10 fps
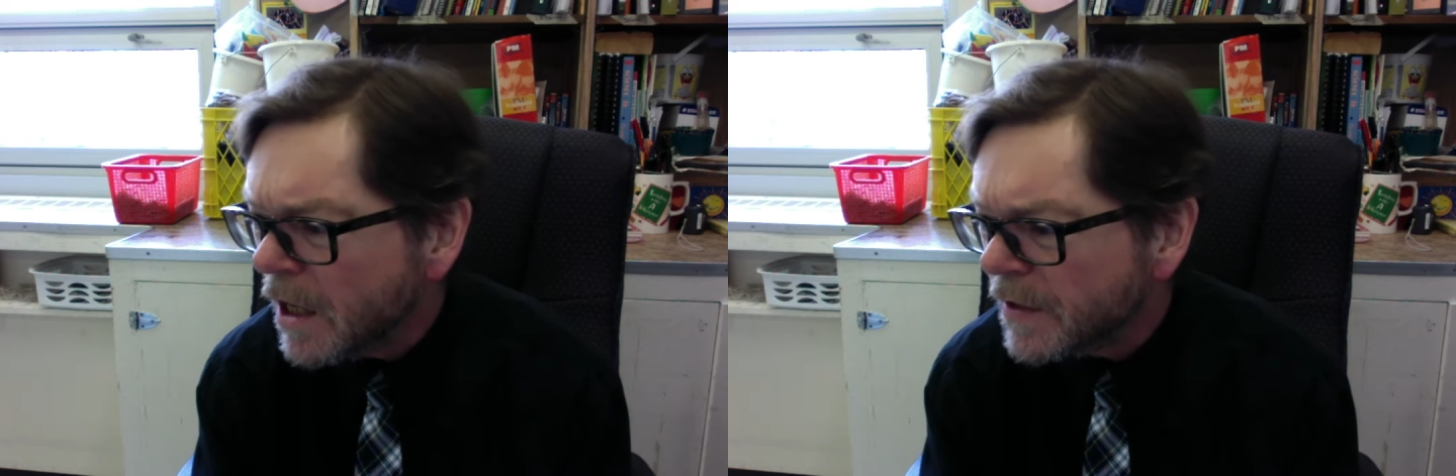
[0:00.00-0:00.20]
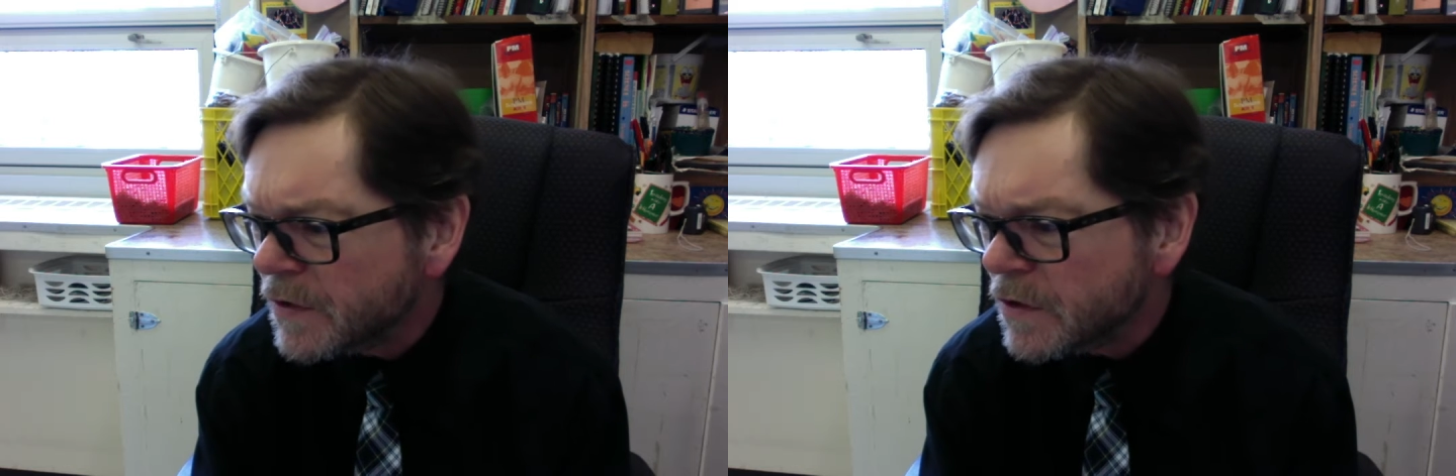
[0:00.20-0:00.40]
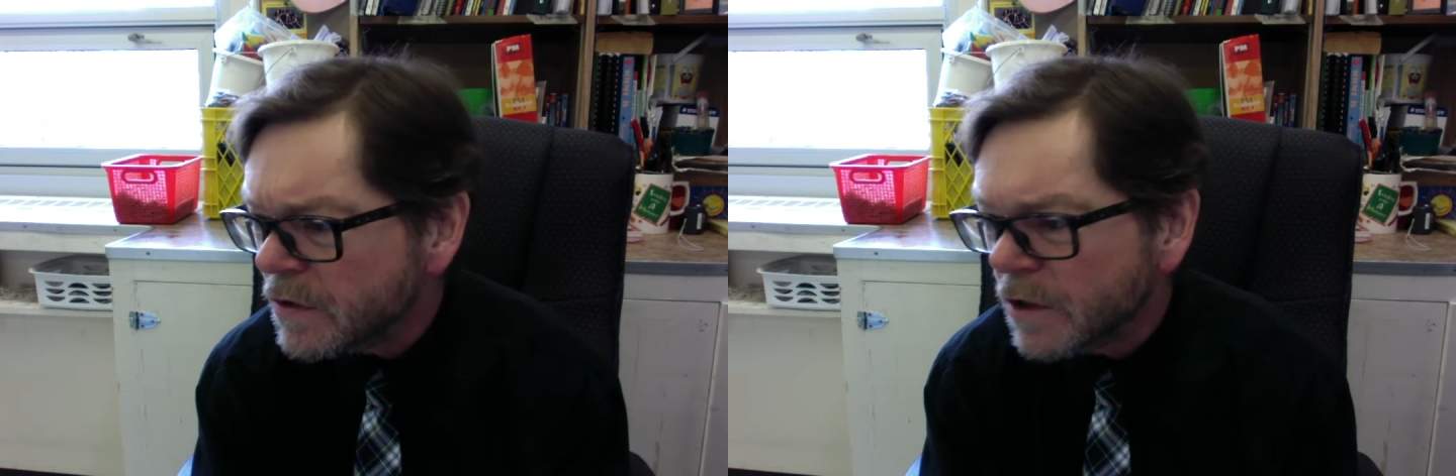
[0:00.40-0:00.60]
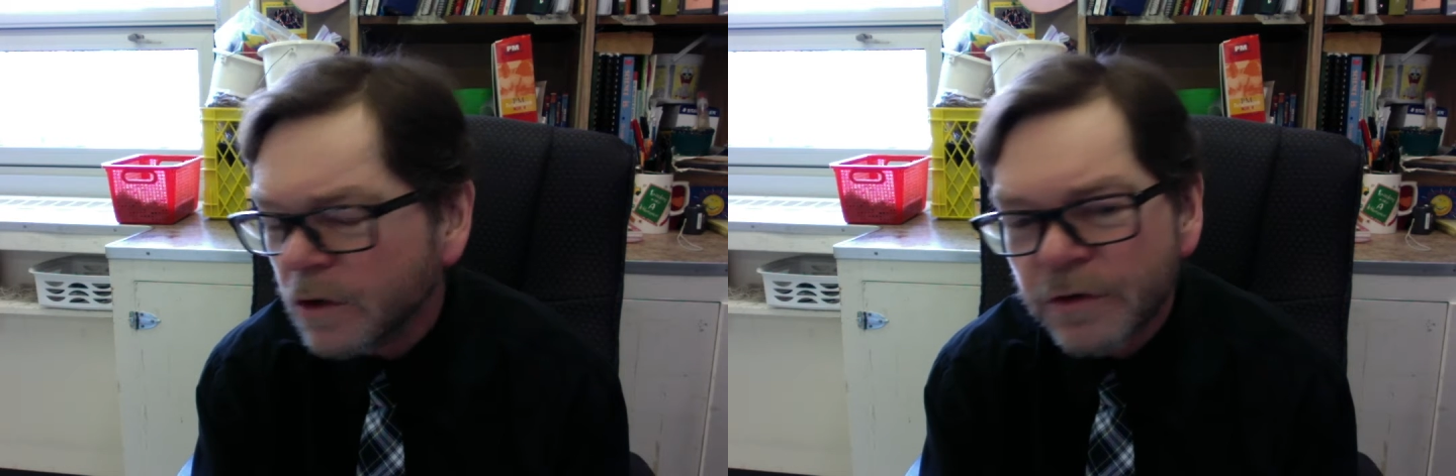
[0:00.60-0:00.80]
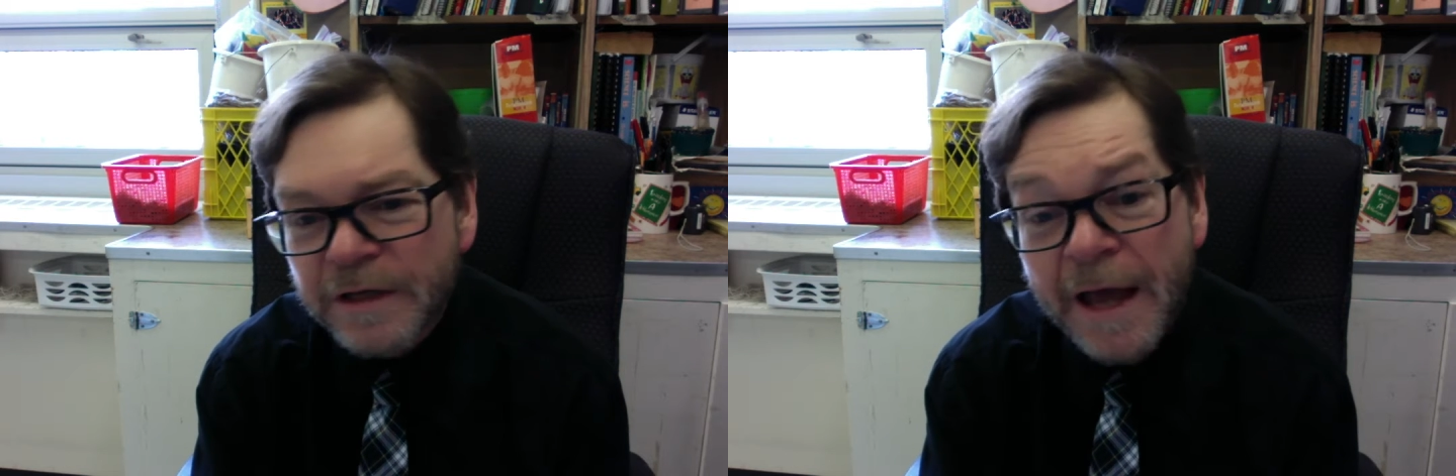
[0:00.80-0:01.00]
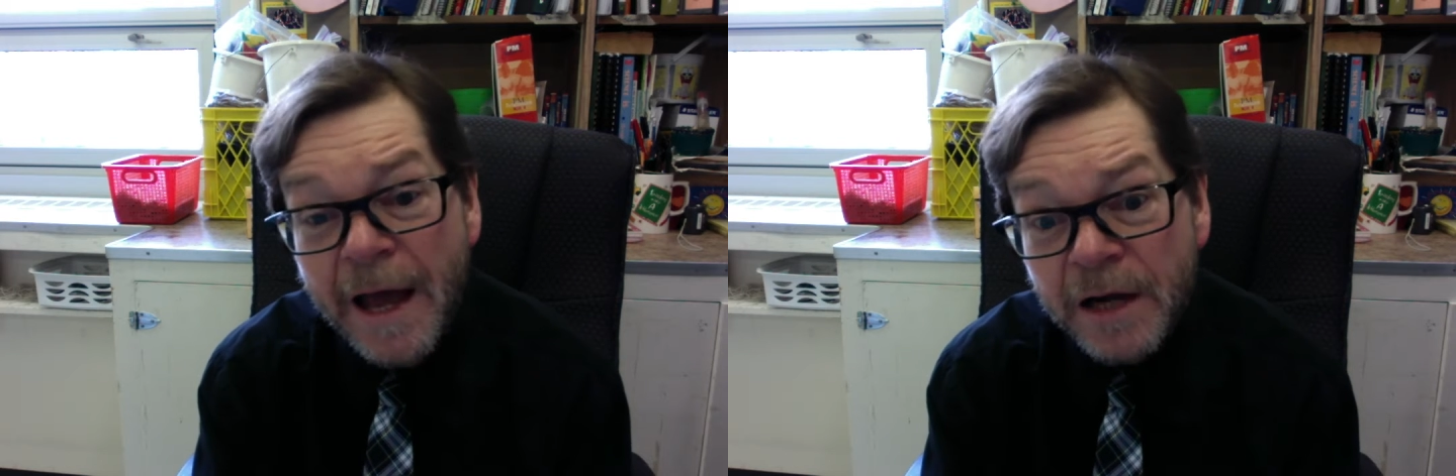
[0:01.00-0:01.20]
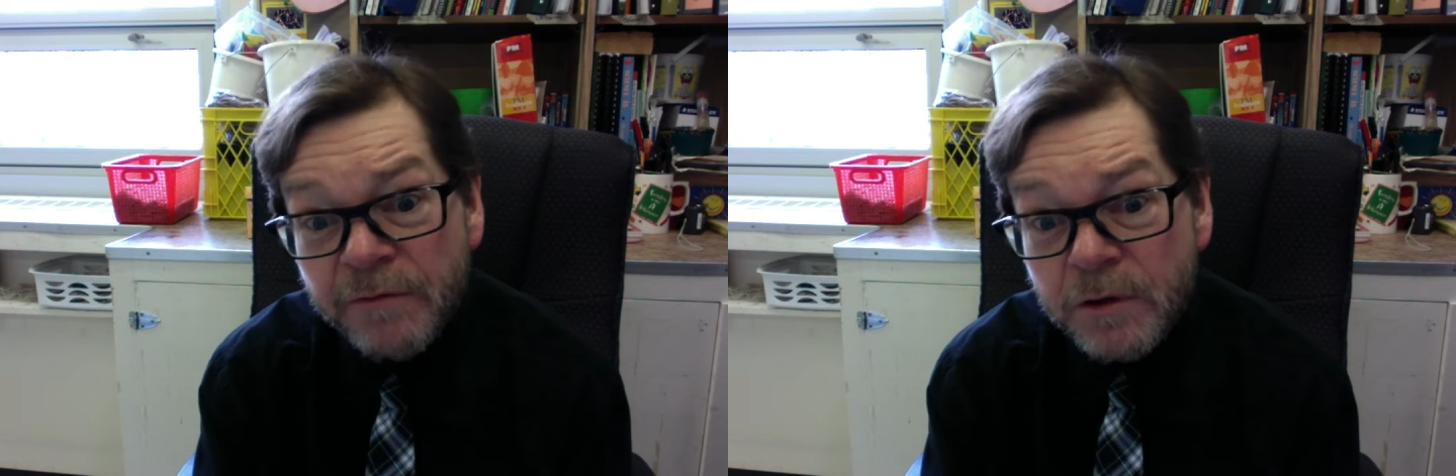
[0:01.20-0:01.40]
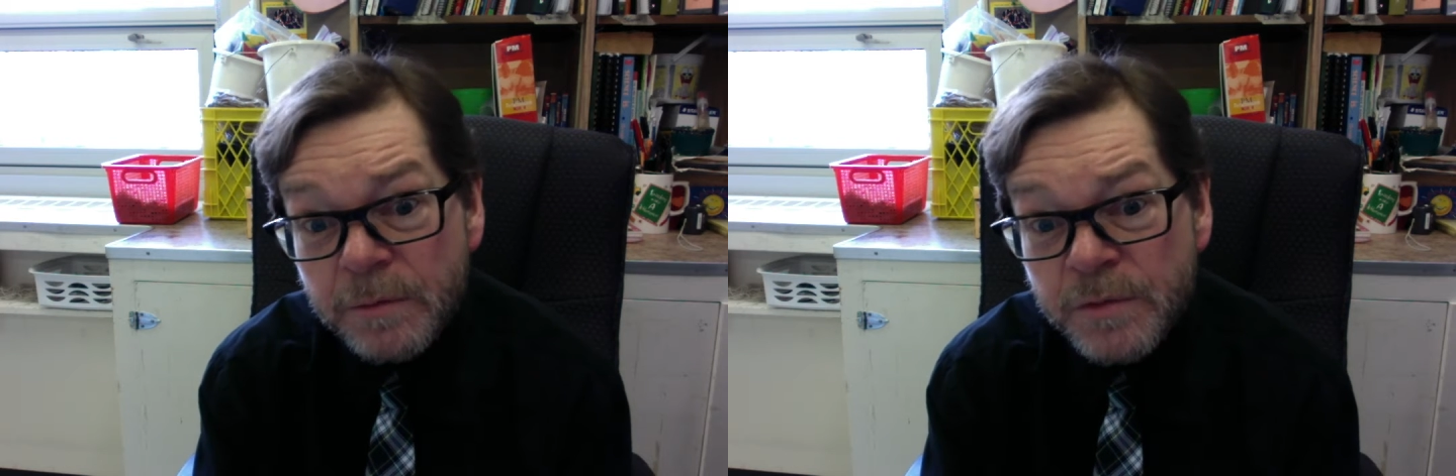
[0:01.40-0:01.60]
circle the
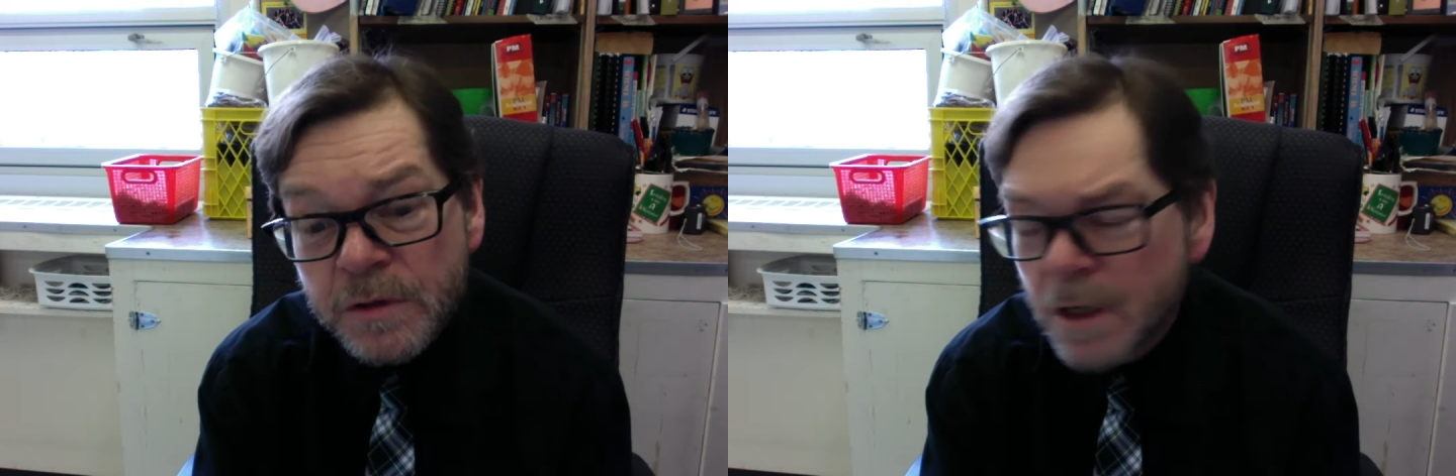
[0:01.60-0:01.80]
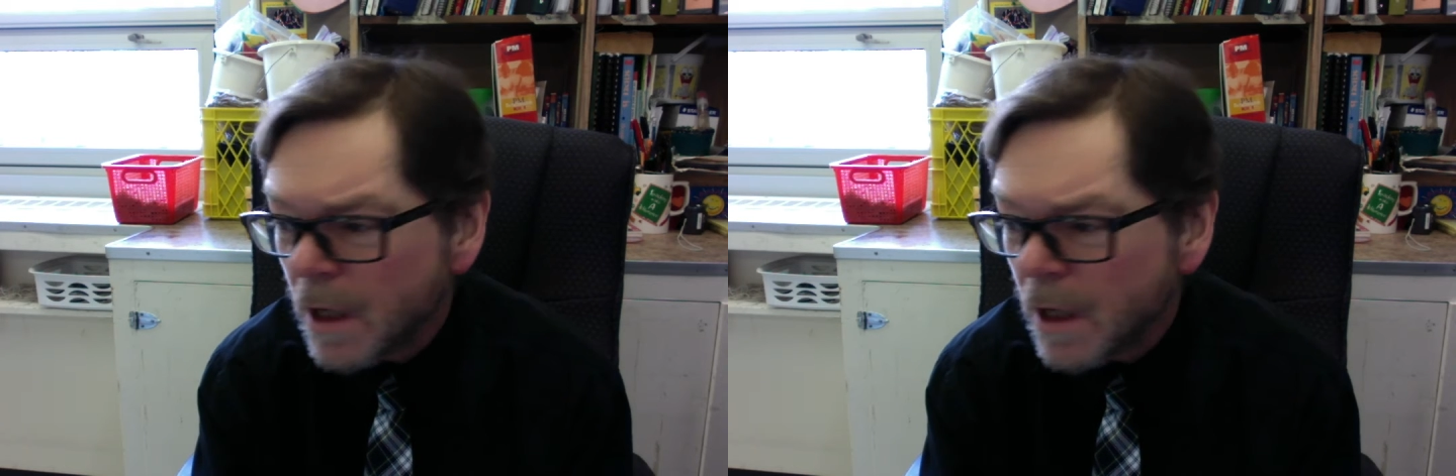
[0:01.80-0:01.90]
adverbs,